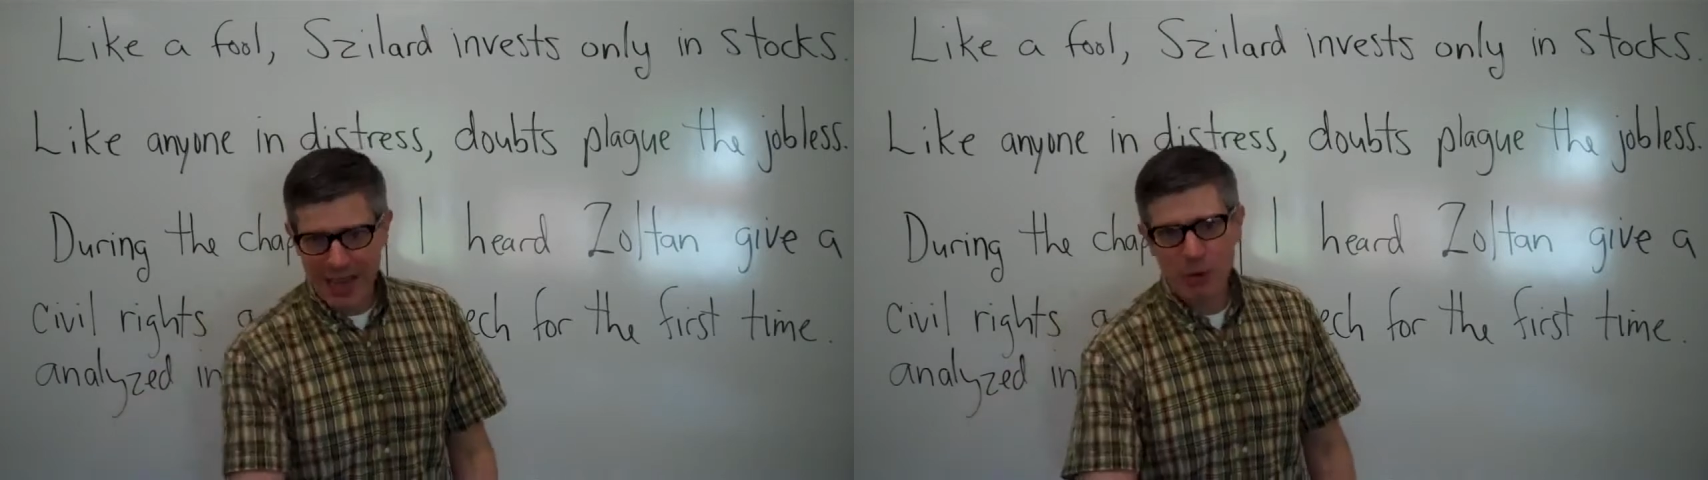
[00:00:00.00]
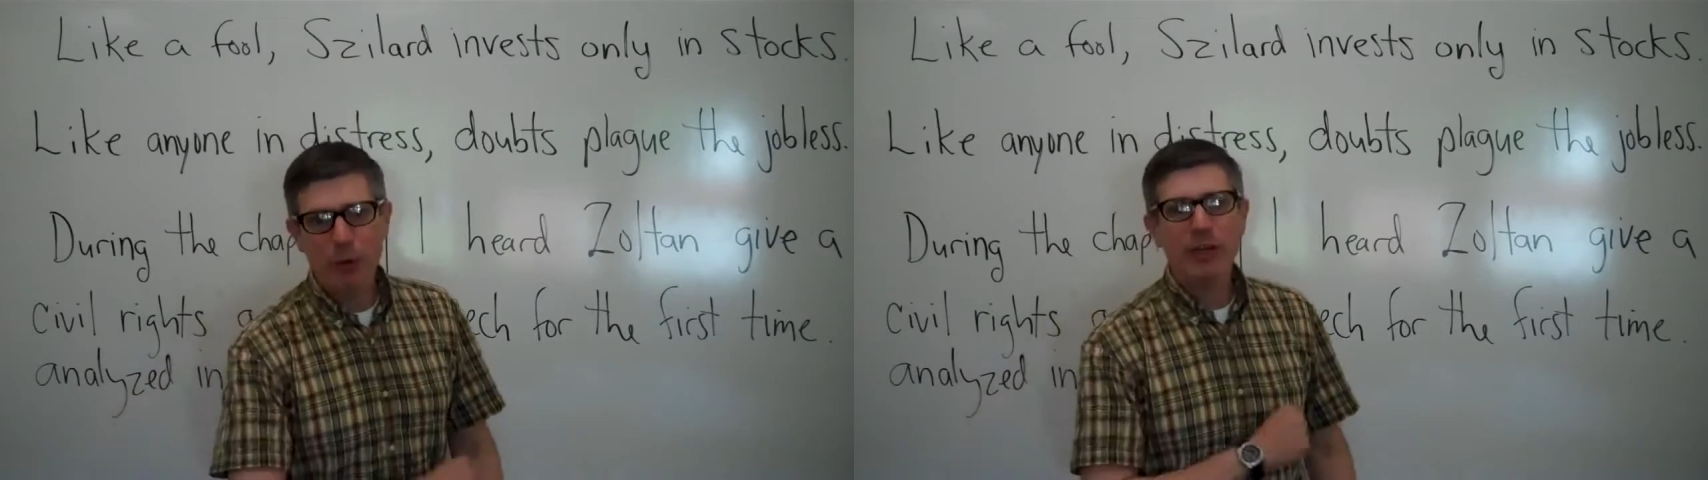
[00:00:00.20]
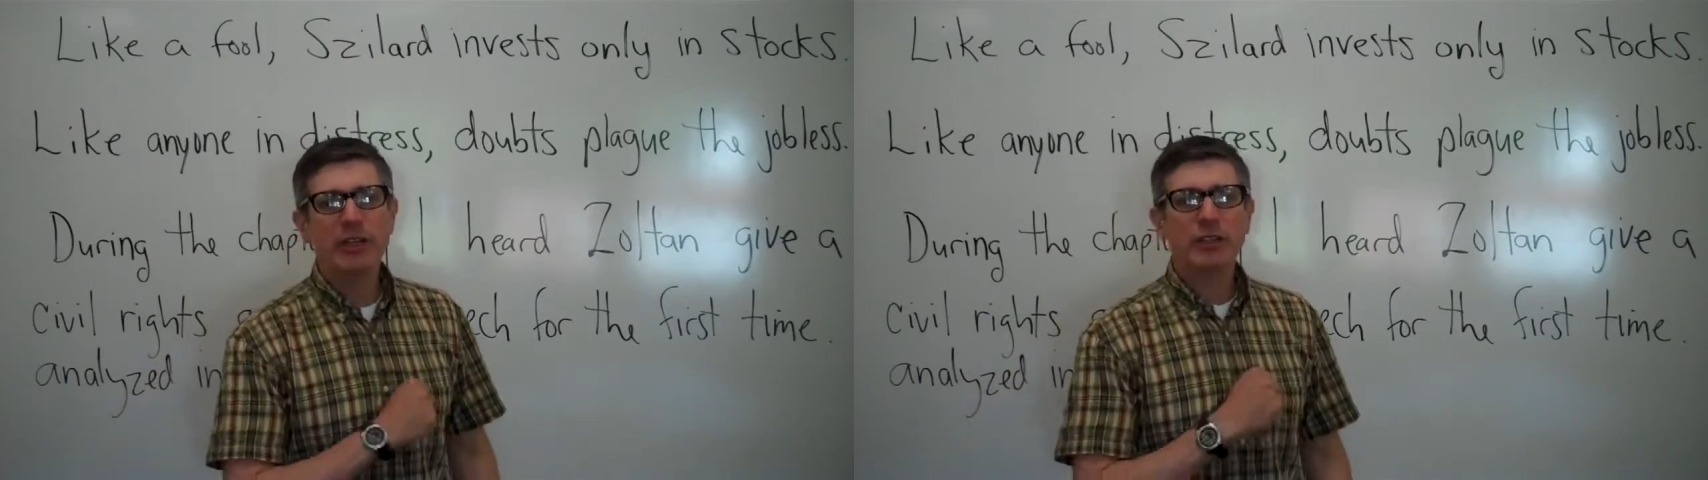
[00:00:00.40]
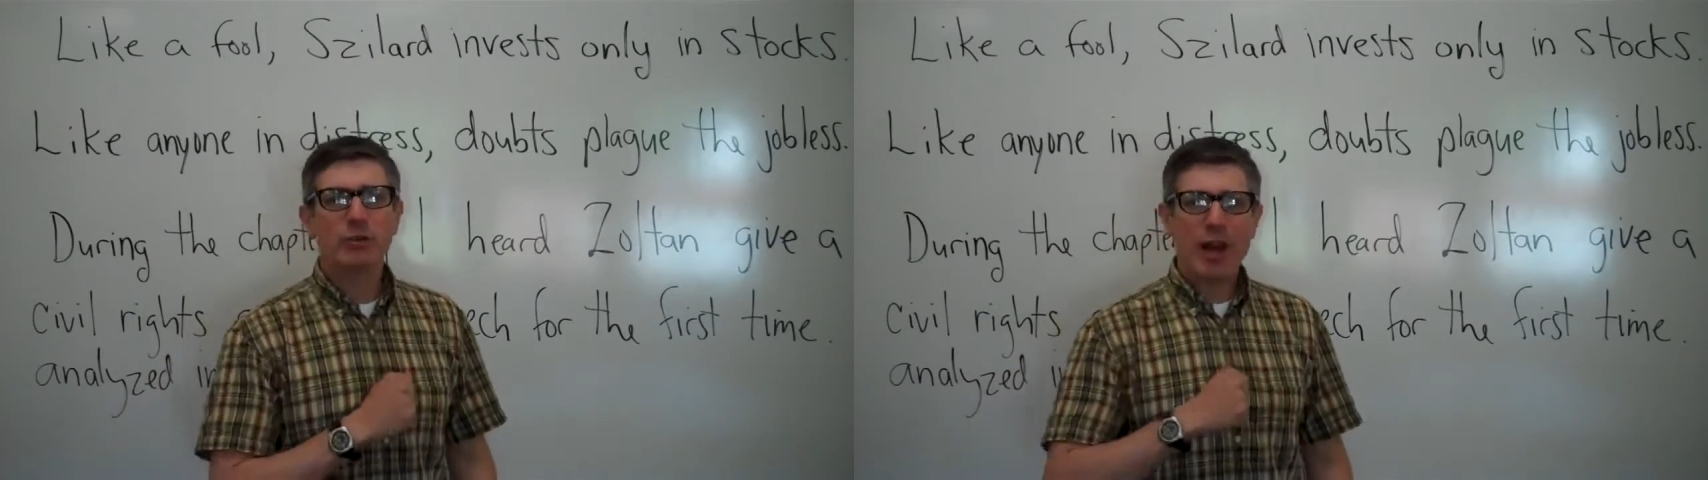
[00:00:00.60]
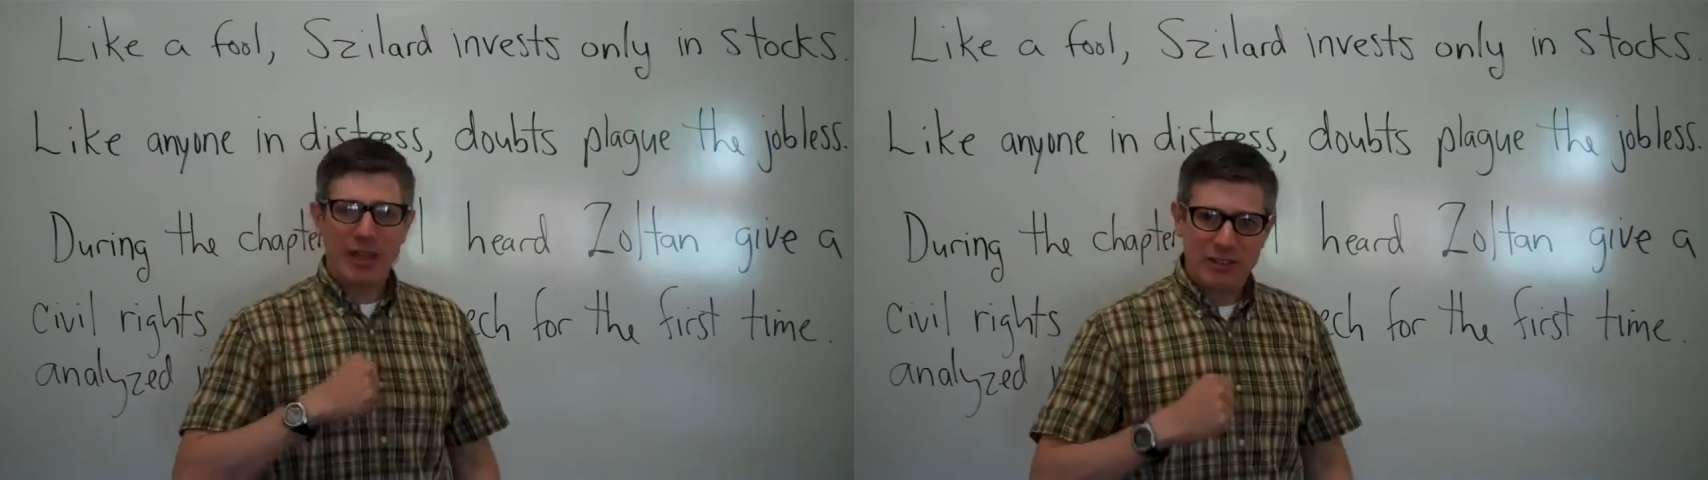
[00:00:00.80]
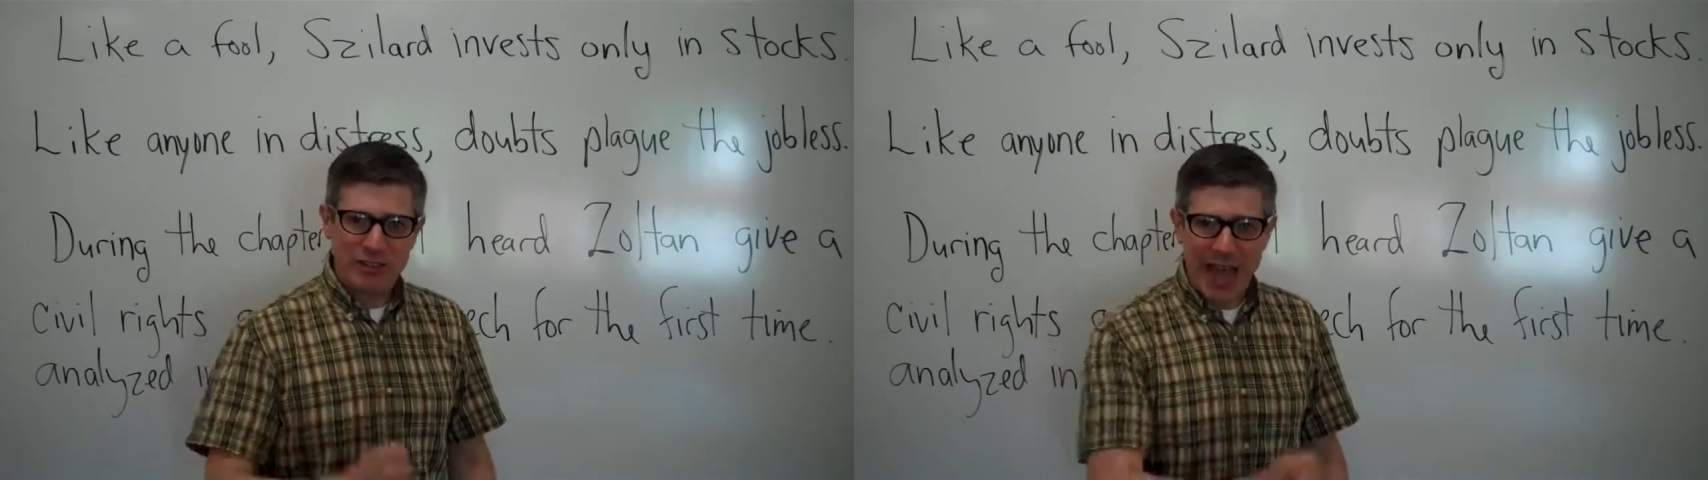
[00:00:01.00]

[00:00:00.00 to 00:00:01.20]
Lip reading: anyone in distress.